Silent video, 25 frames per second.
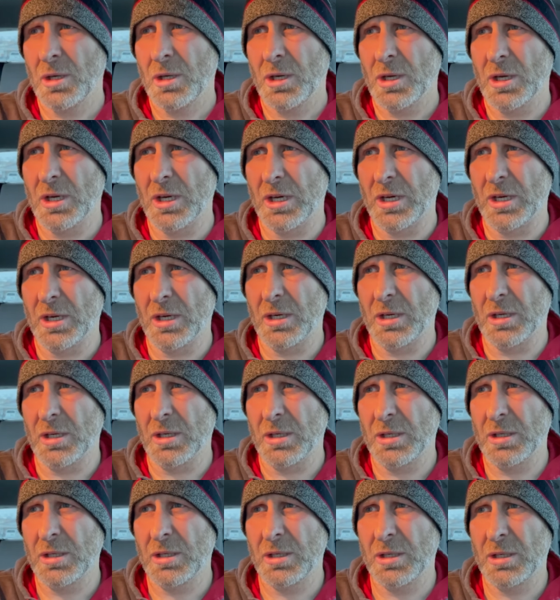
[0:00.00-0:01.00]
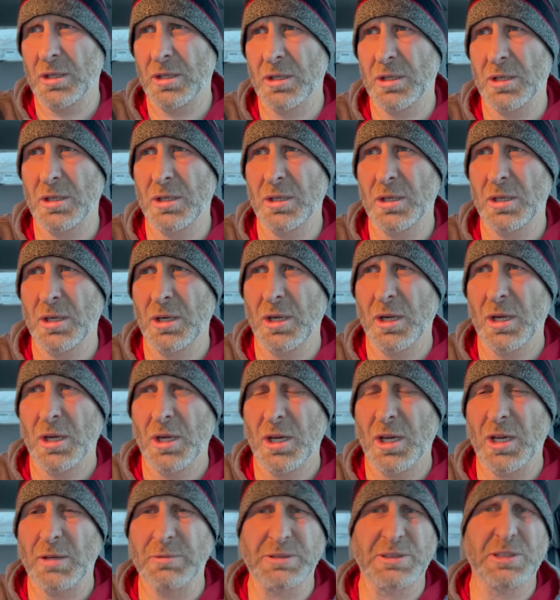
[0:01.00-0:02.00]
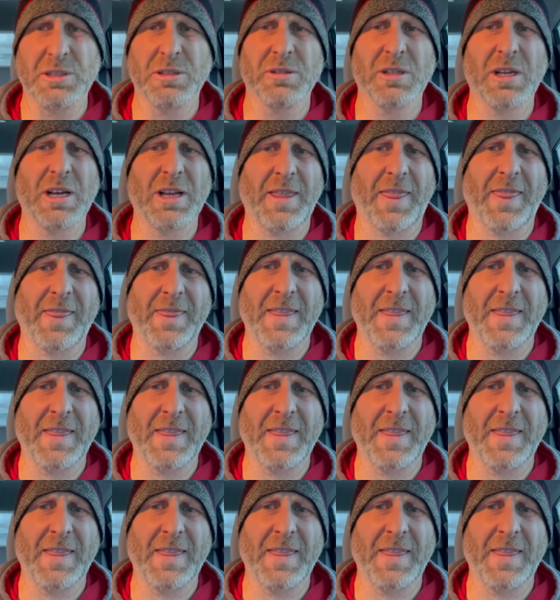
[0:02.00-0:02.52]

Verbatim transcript: I'm still not